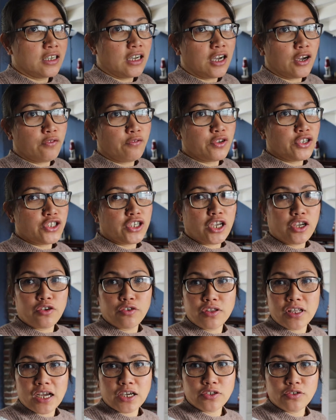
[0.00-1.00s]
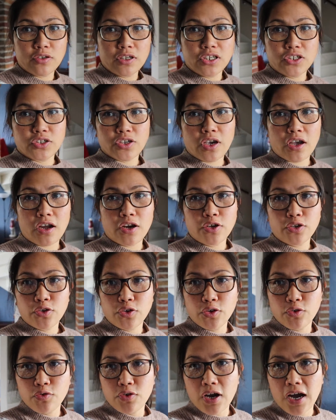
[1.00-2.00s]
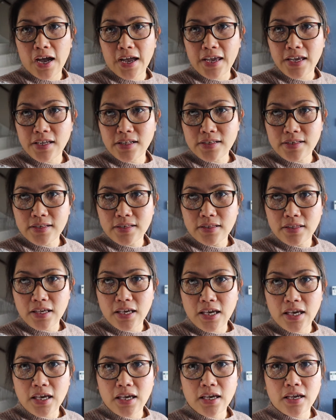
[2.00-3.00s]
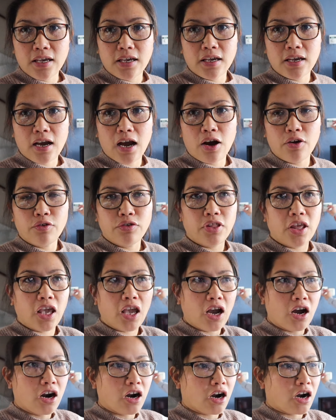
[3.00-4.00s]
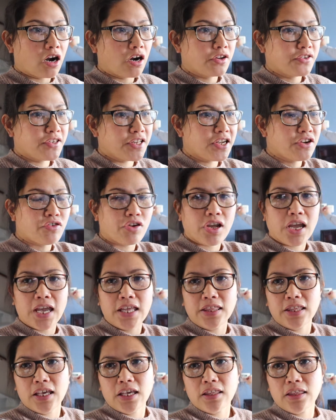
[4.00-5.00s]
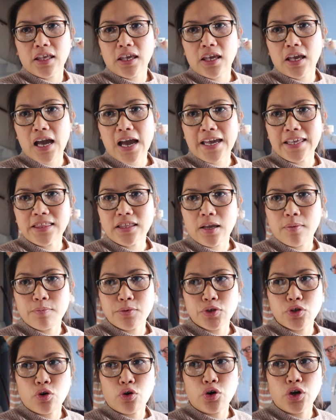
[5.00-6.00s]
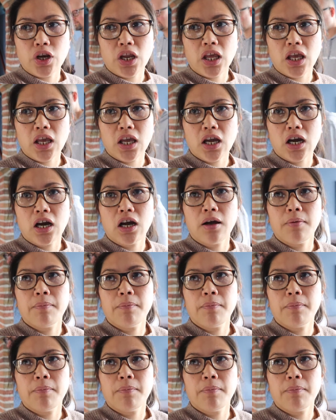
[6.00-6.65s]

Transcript: I wish I could actually share to you guys the how they are segregating the items or the